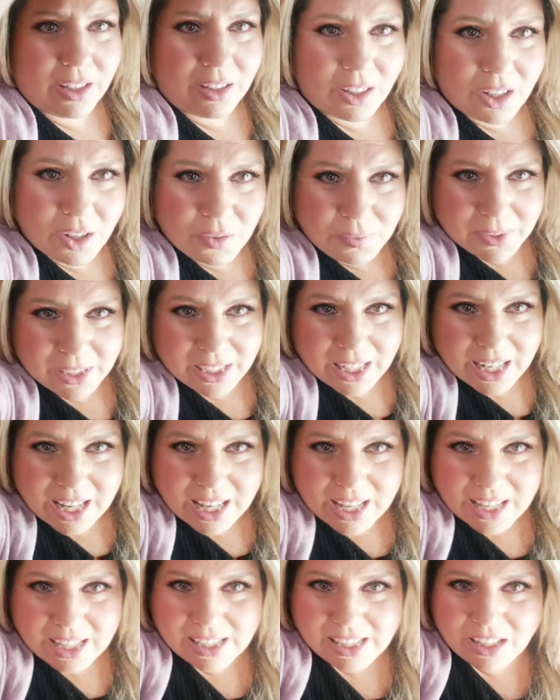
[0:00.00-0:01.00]
Oops.
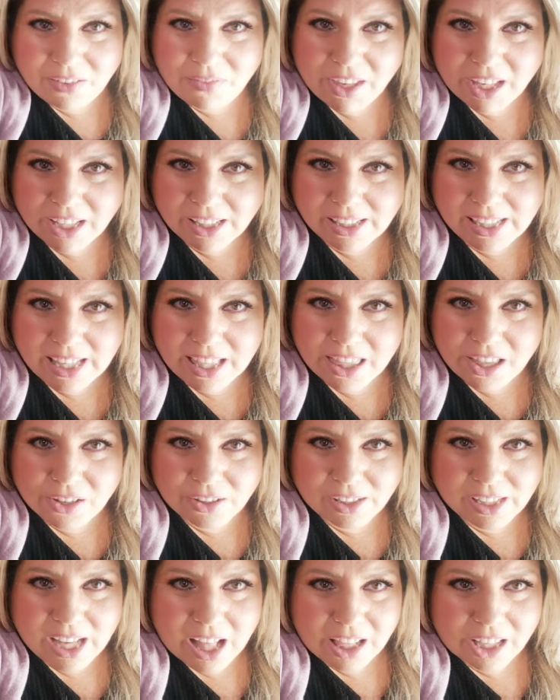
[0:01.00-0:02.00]
See if you can see
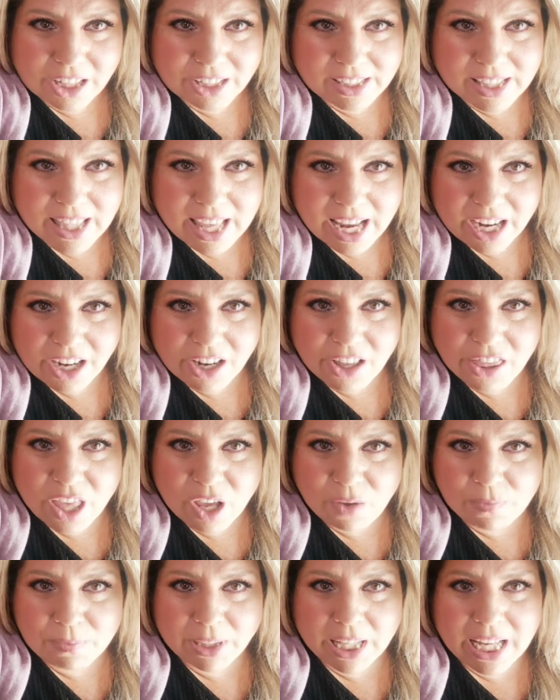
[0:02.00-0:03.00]
those colors there. They
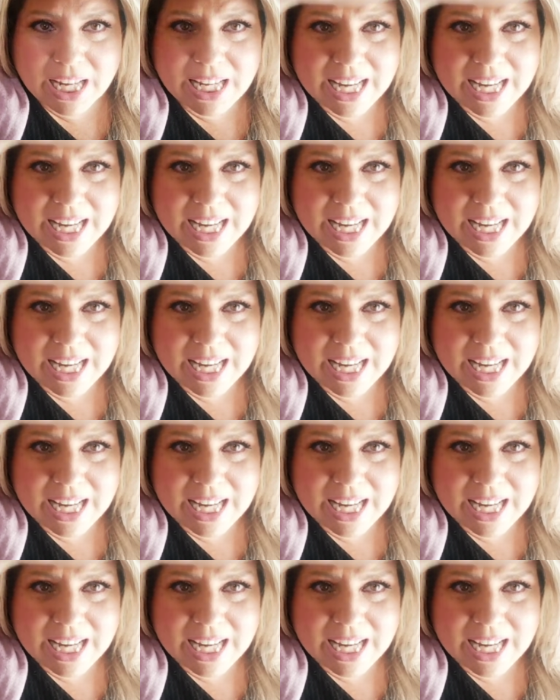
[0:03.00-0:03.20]
blend